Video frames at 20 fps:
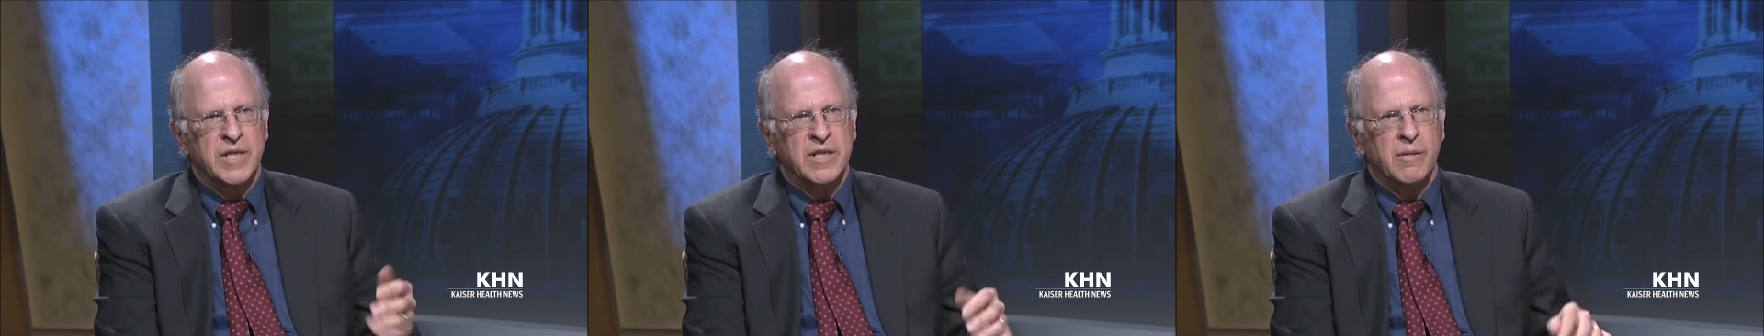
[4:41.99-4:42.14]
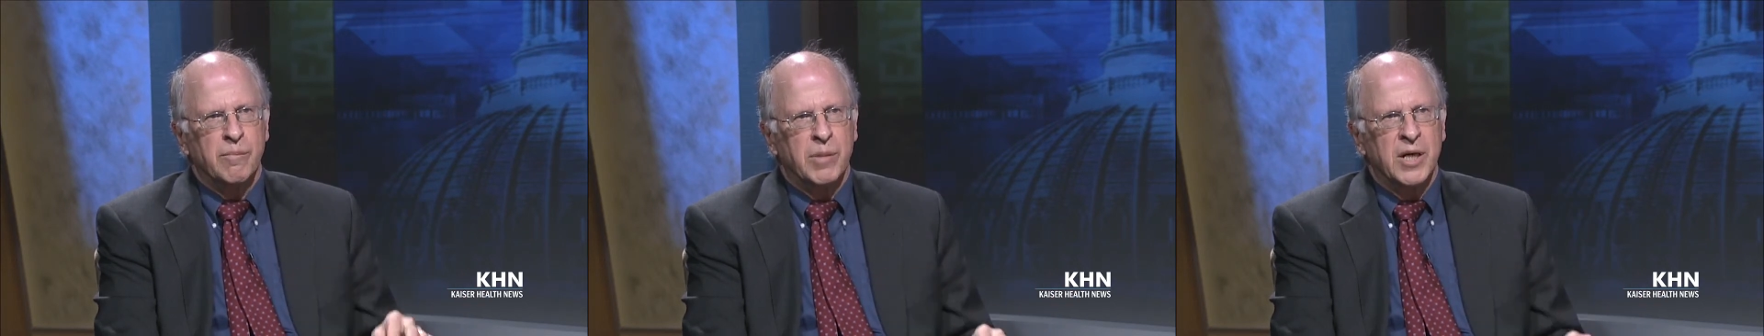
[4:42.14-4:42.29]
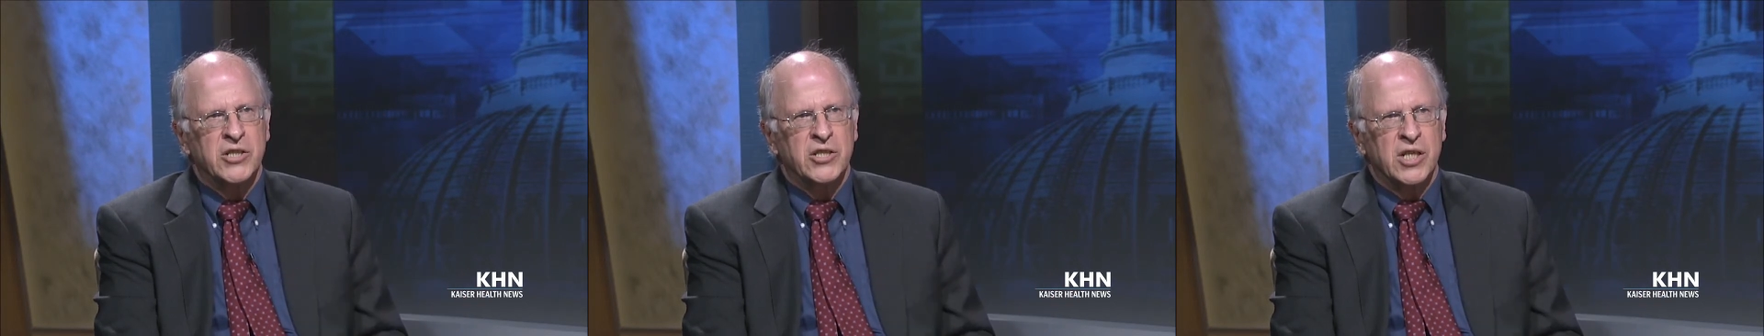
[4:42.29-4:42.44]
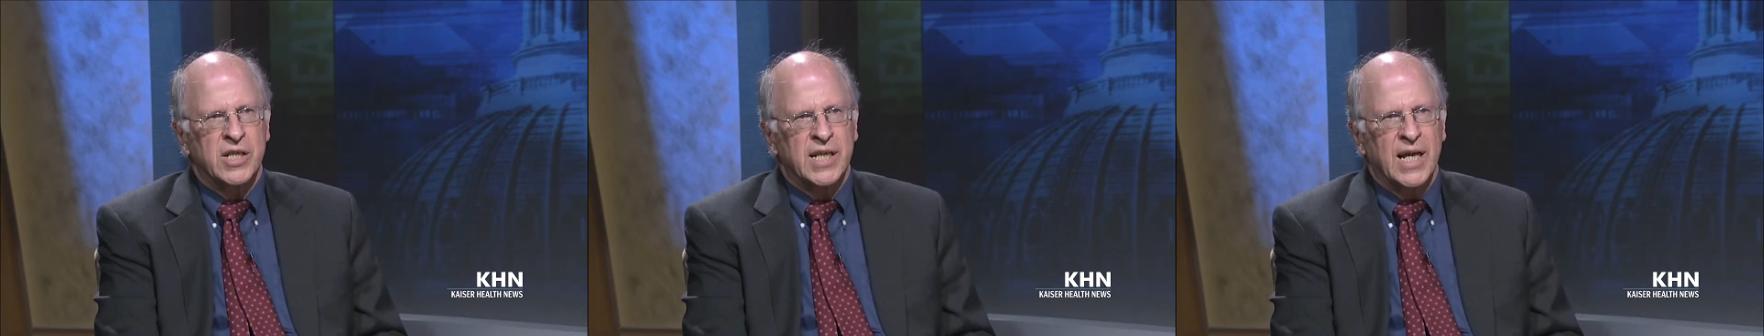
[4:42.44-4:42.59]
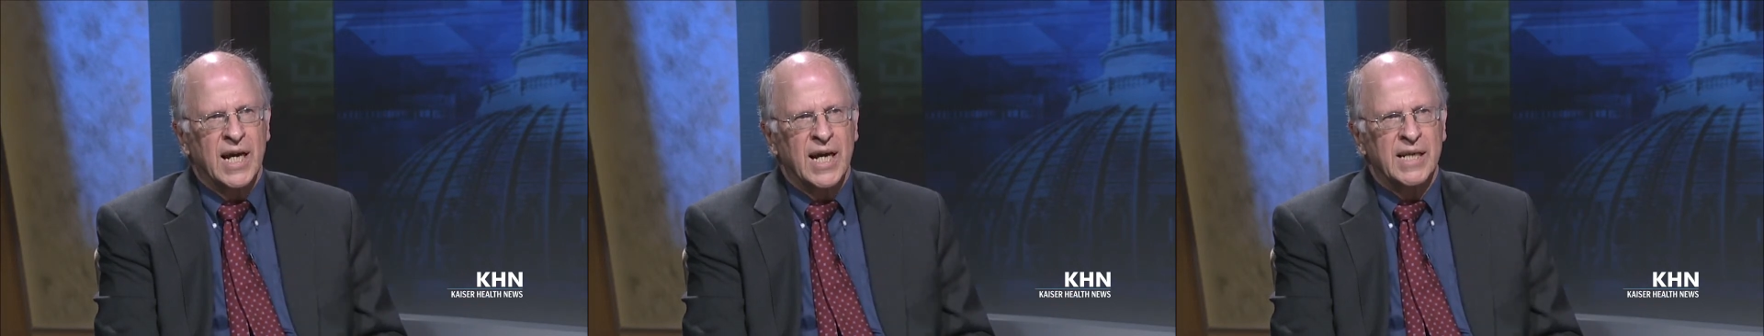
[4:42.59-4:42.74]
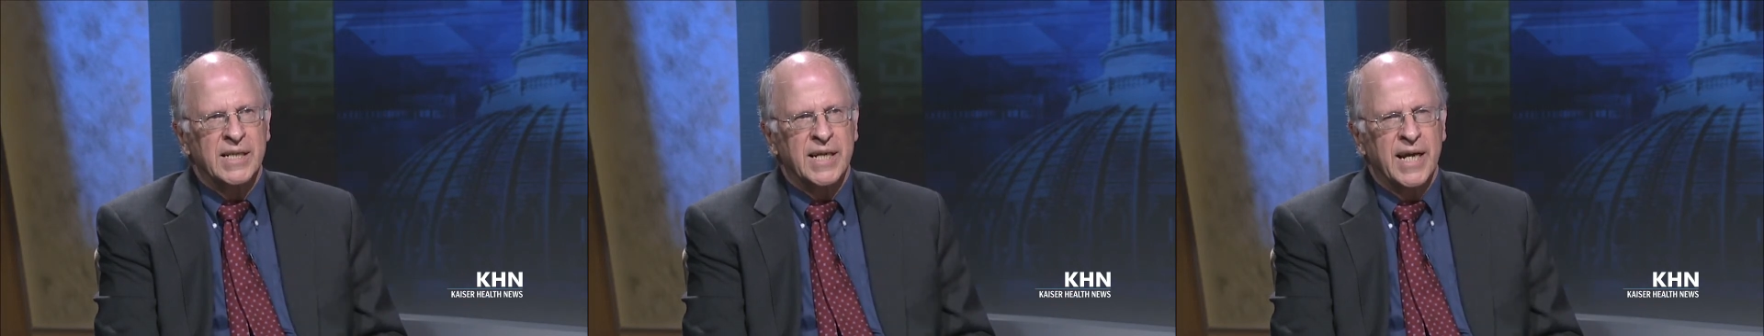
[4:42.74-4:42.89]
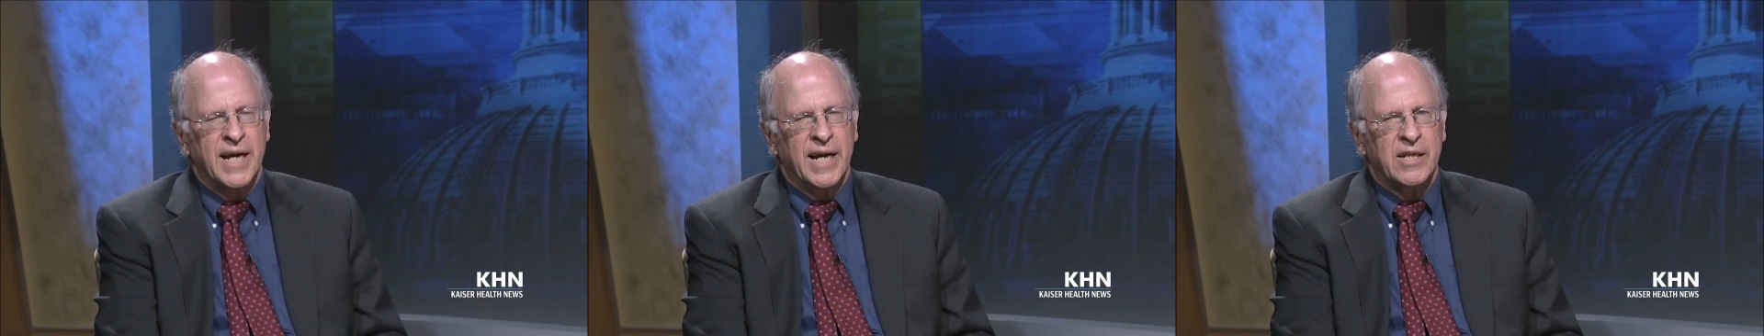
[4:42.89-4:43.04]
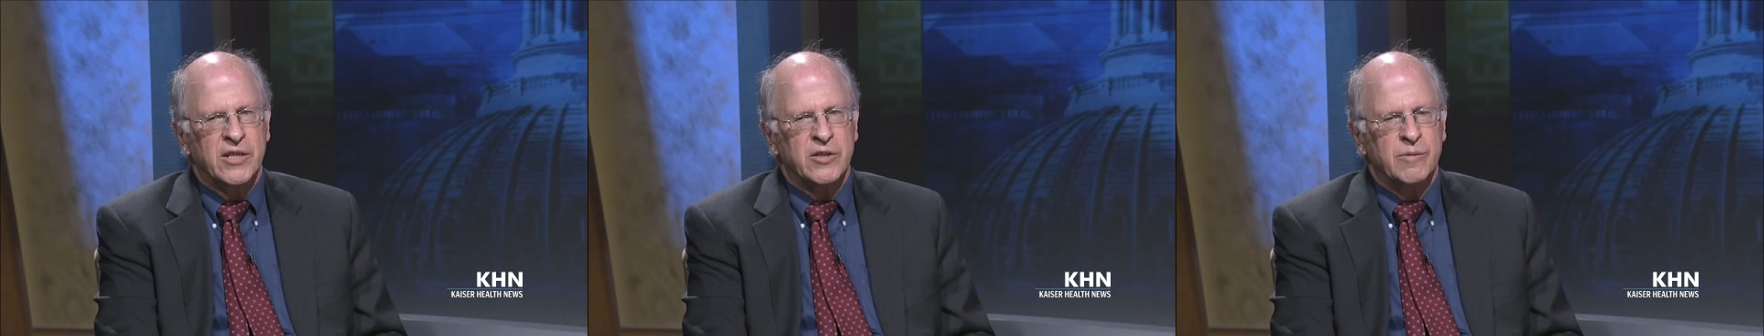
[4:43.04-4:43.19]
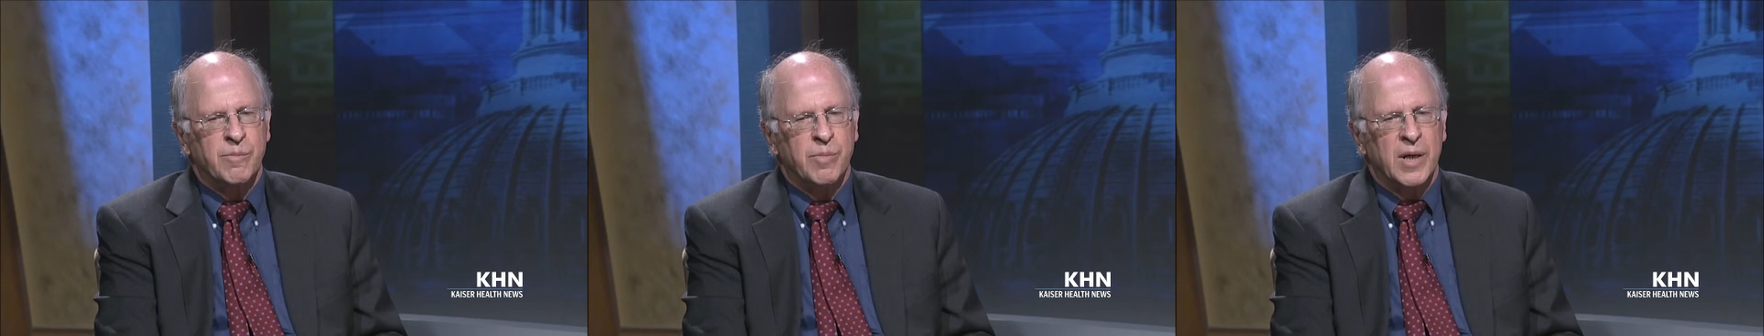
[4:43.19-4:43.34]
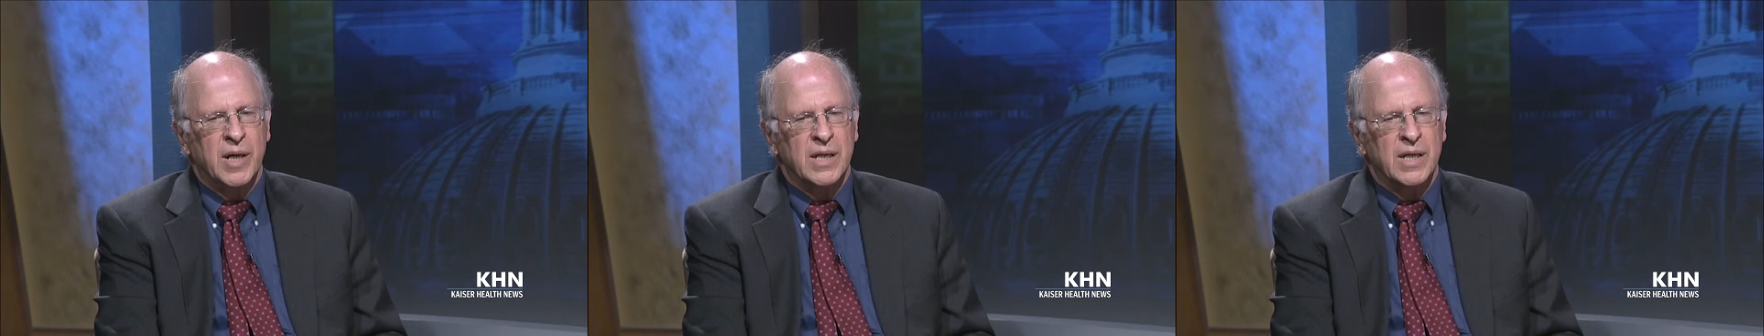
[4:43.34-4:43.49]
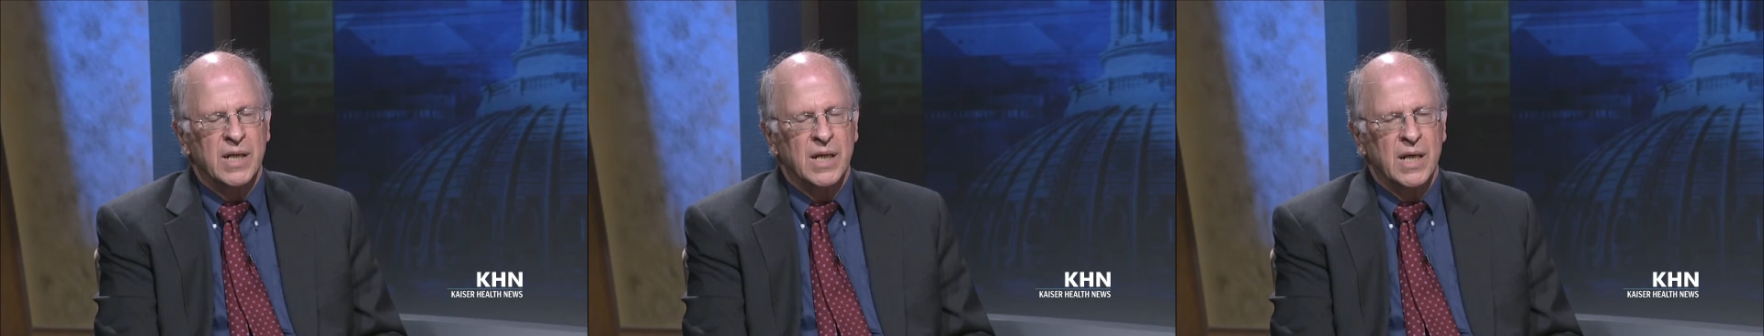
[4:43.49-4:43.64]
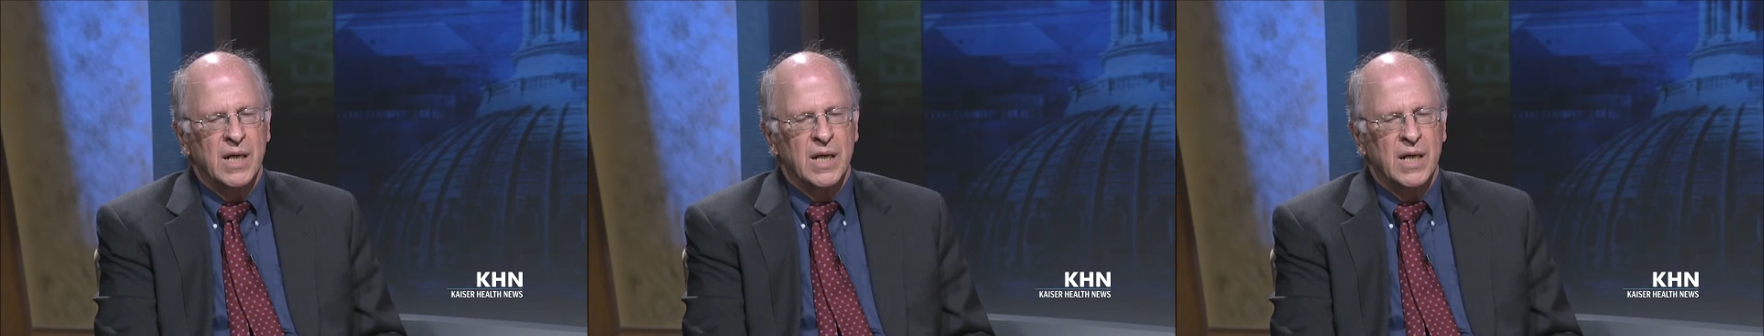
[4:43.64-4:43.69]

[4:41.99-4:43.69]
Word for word: in a budget context. But